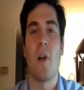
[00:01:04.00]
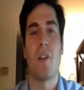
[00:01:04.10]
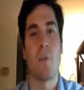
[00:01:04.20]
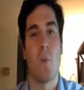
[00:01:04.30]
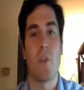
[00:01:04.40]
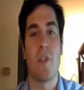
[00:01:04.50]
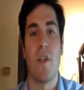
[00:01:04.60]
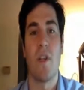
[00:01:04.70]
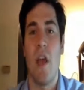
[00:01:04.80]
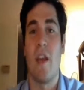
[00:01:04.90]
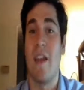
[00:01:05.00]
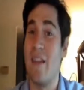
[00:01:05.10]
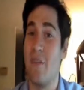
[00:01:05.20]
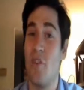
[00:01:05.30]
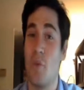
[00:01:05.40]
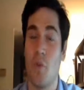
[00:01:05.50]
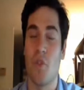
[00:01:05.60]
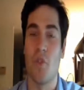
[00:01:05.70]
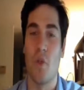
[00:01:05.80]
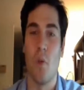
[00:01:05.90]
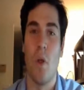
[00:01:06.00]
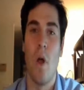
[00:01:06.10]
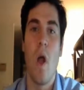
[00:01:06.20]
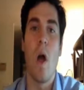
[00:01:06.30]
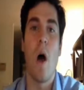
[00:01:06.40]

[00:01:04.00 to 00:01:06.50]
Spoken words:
process works at an individual school,